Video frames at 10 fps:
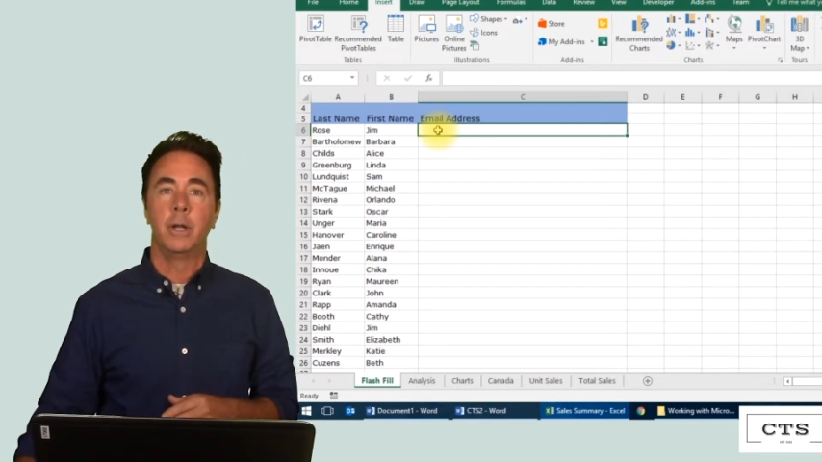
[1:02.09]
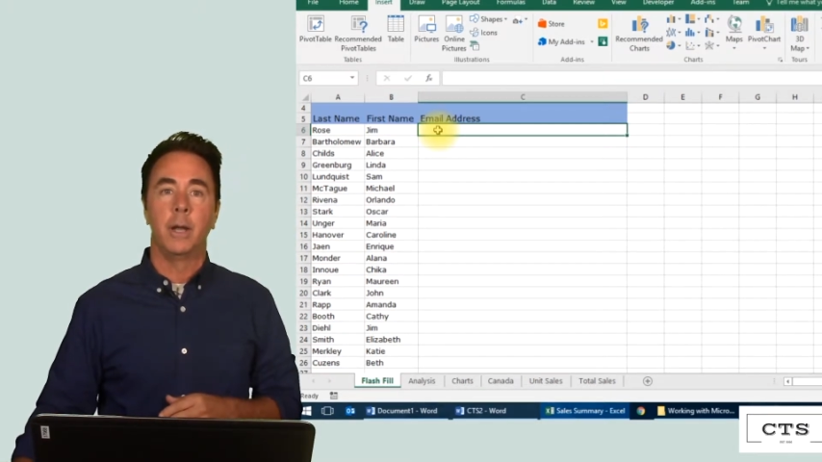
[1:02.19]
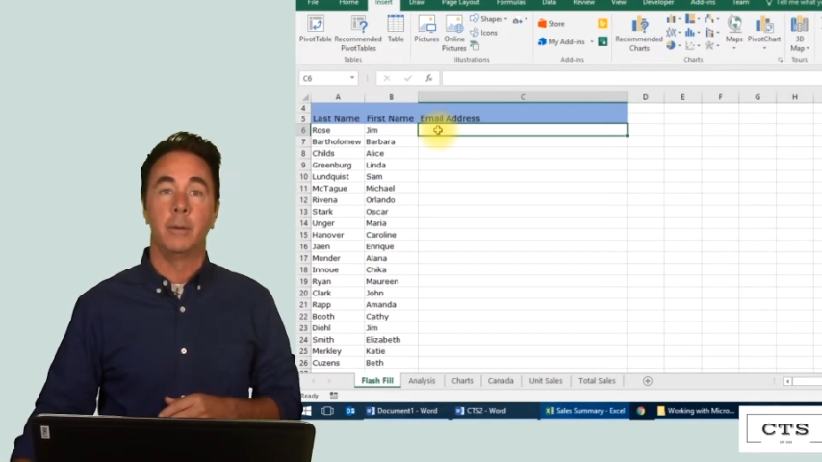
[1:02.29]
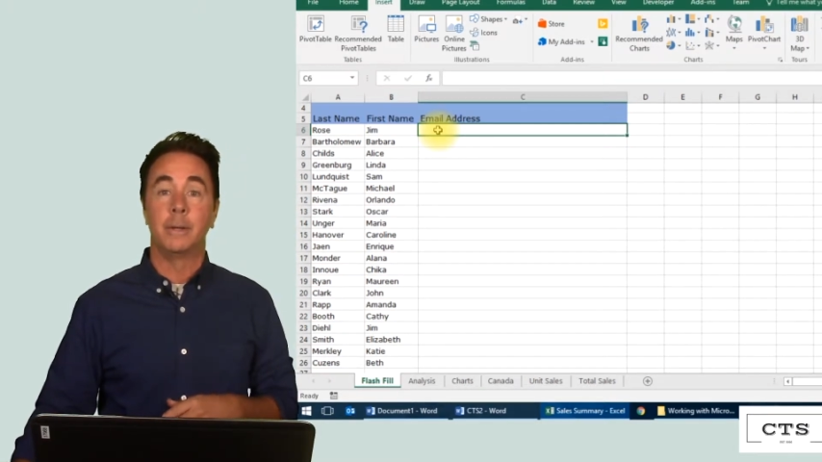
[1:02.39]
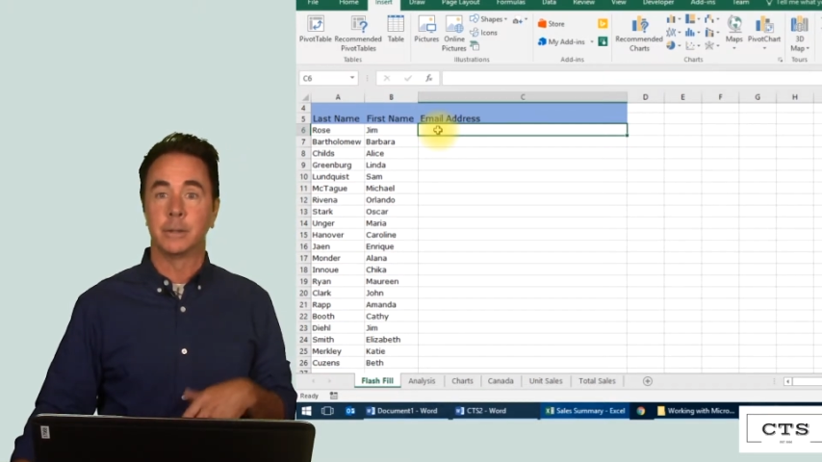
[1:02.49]

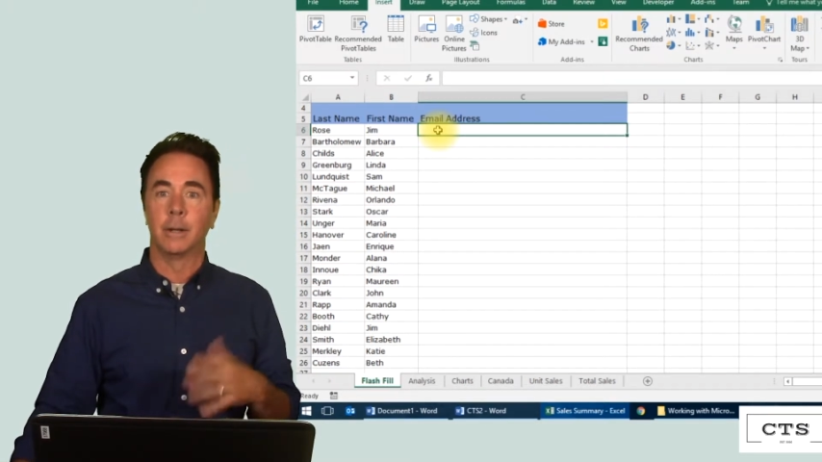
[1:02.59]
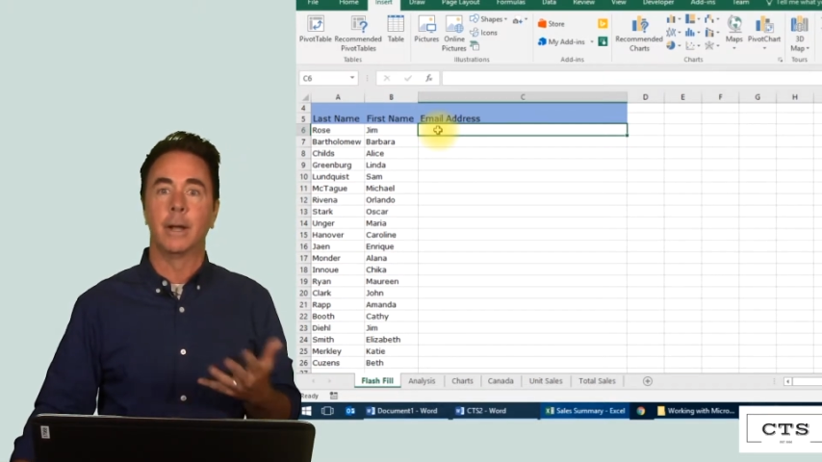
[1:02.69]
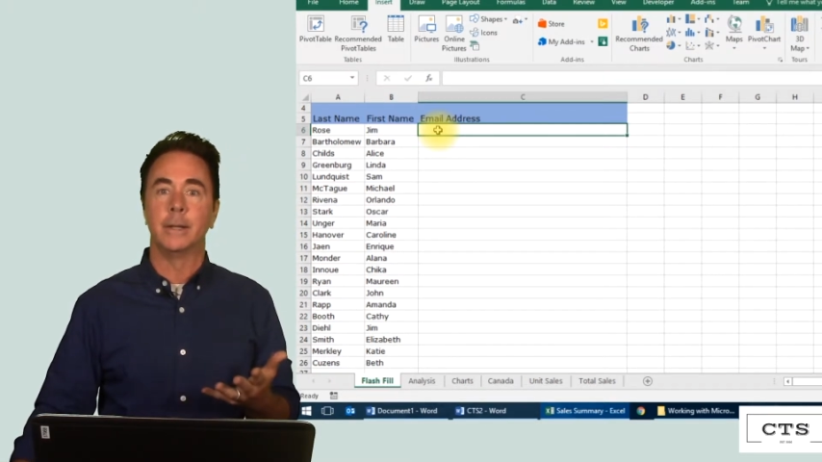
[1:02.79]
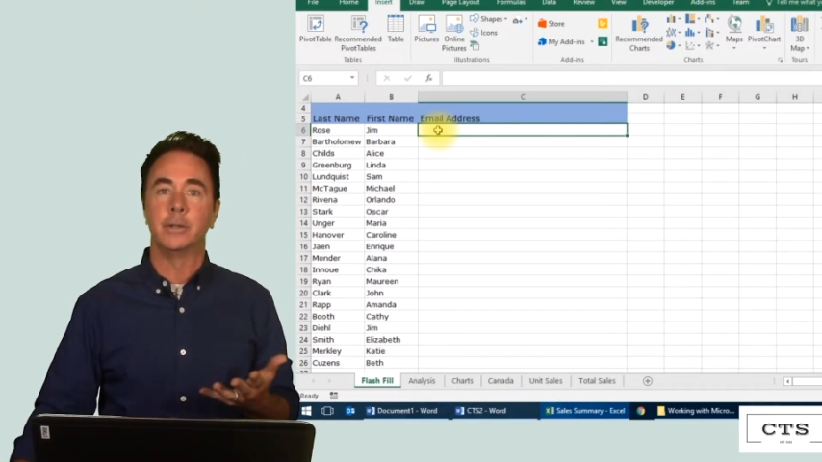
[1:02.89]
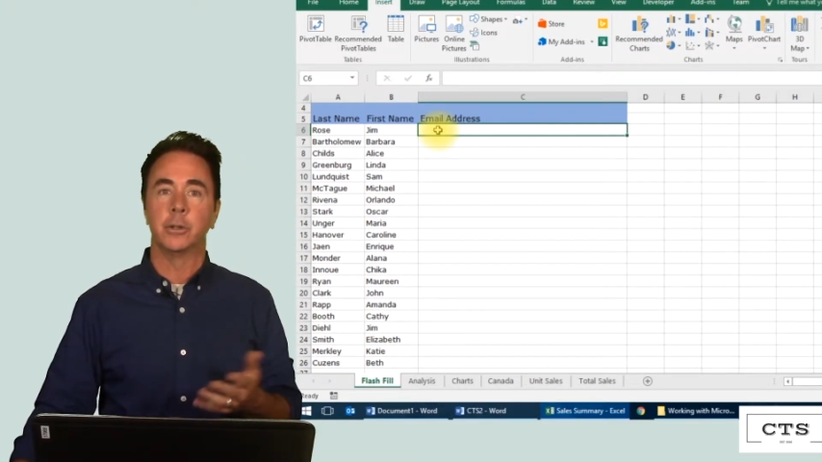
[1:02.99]
and it makes it a lot
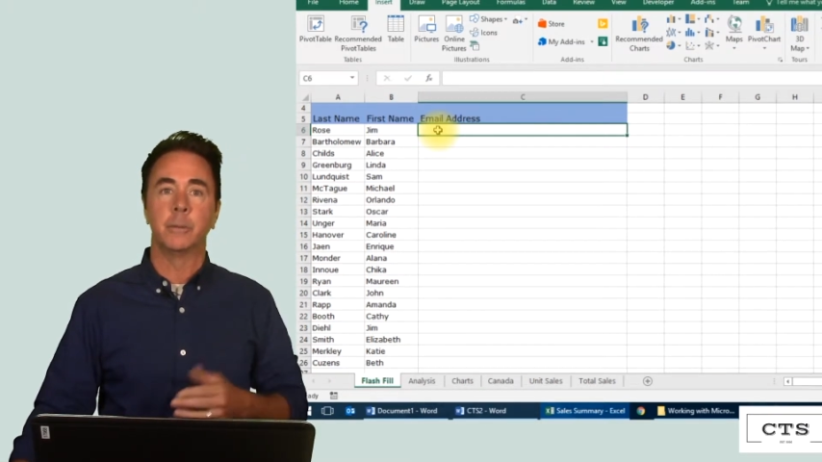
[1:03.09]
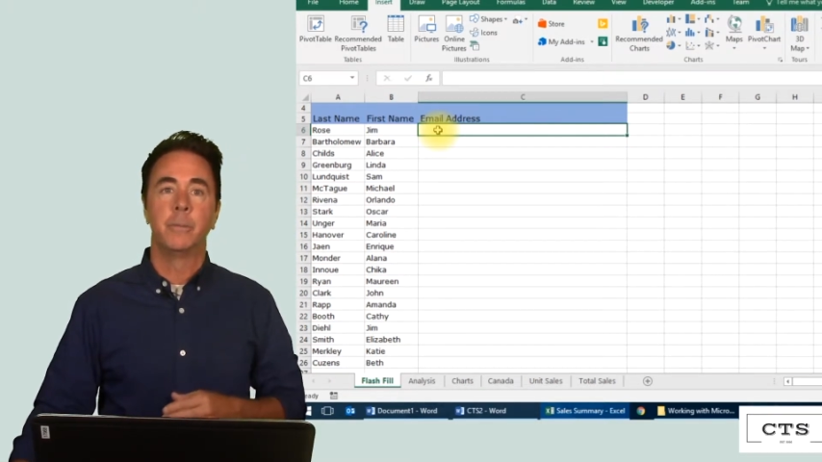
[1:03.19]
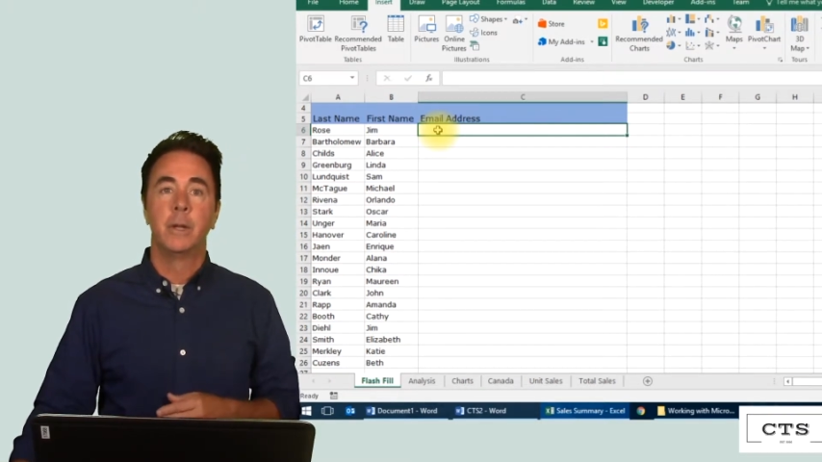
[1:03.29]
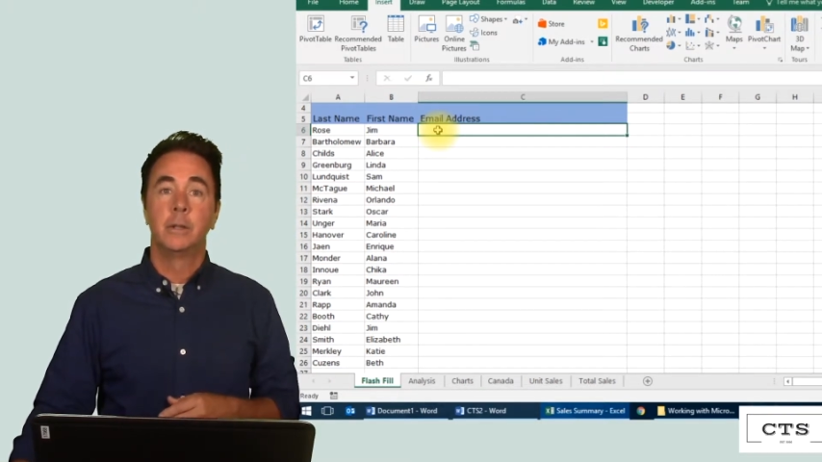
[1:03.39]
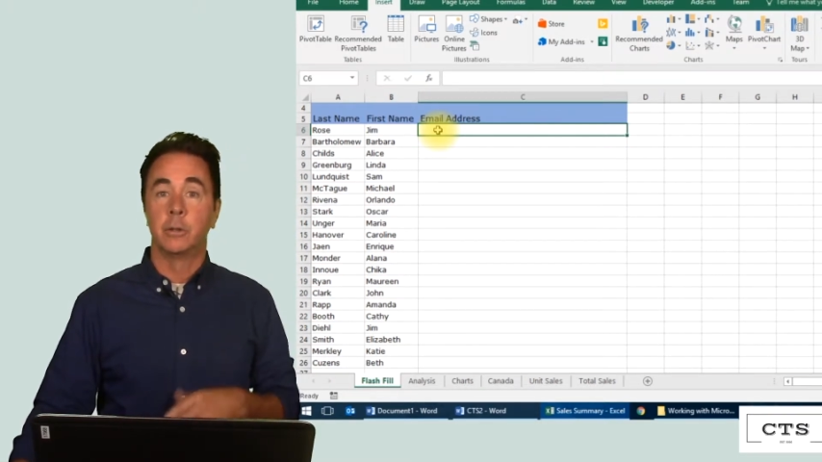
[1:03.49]
easier.
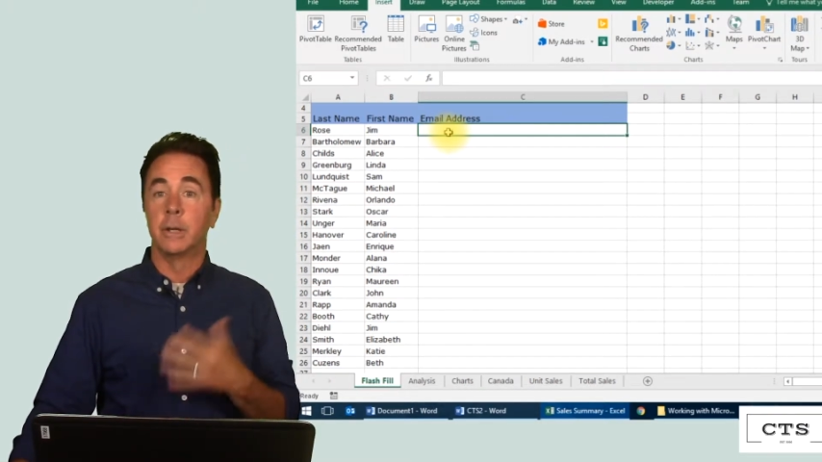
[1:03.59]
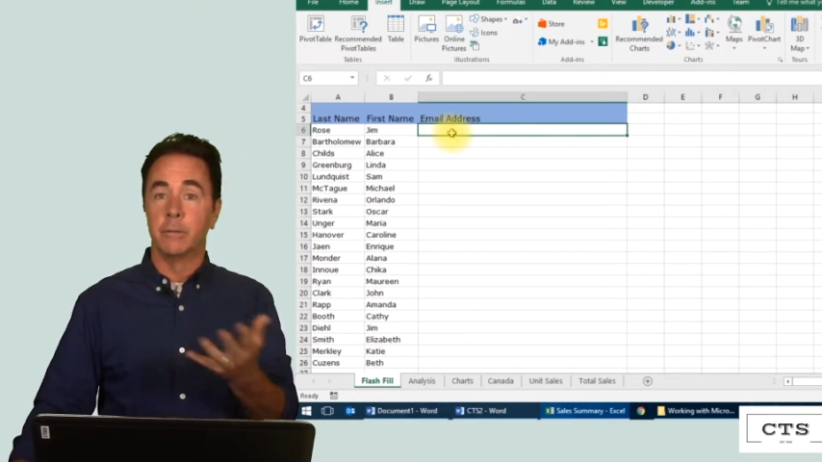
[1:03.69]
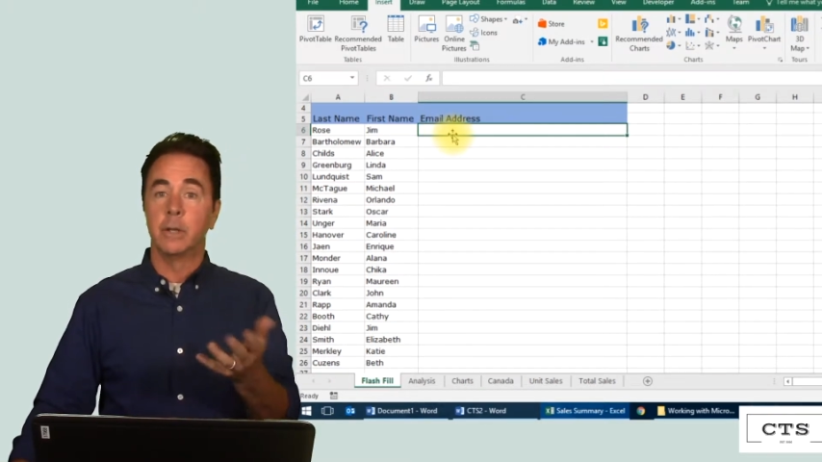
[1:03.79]
So to give an